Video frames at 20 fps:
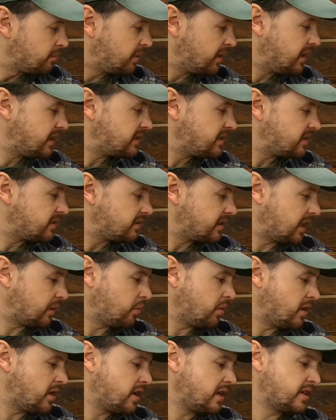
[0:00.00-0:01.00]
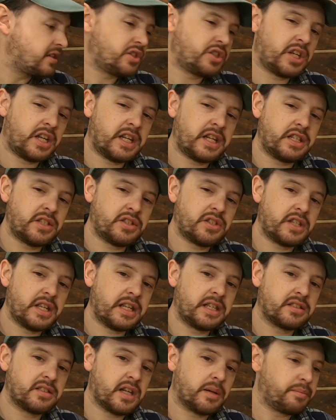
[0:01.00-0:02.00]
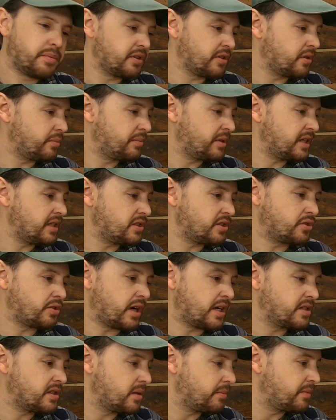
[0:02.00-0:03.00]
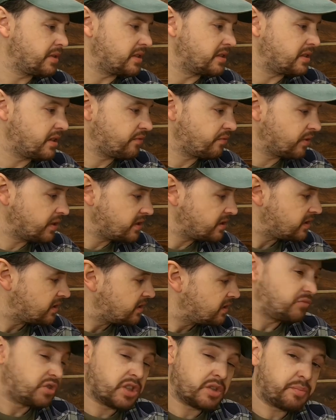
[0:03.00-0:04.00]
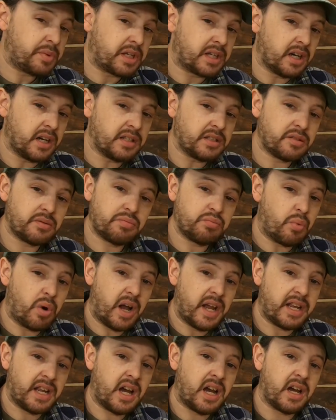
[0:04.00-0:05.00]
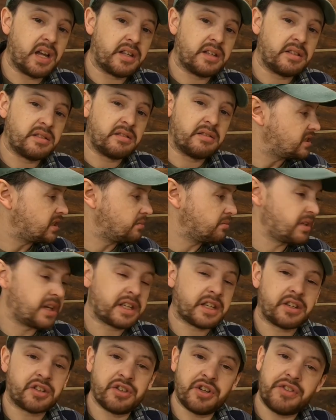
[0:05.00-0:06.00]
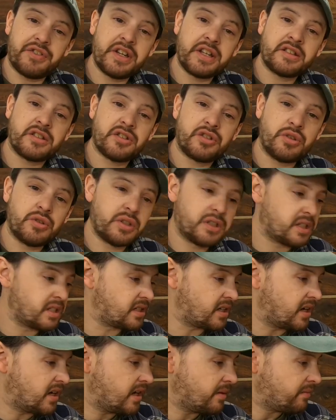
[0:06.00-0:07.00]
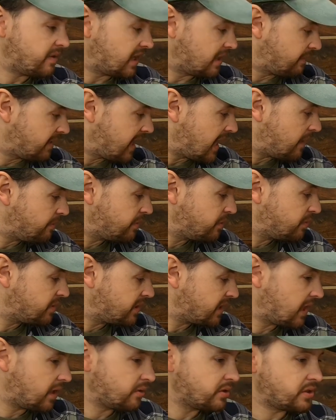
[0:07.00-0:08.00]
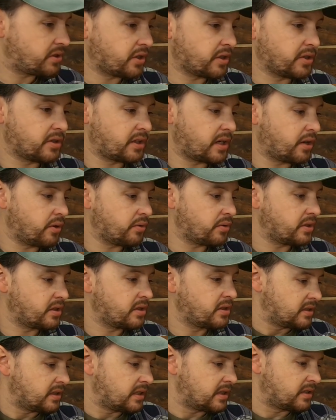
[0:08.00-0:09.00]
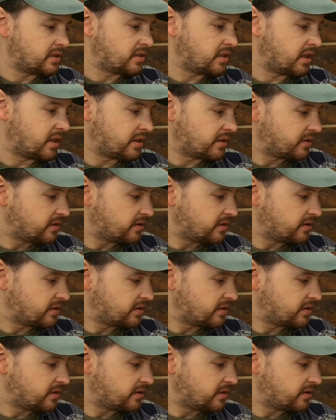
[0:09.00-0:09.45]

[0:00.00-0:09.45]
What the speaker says: but I wanted to change things up a little bit and try something different just because why not? Seemed like a good thing to do at the time, and I'm happy with how it turned out. It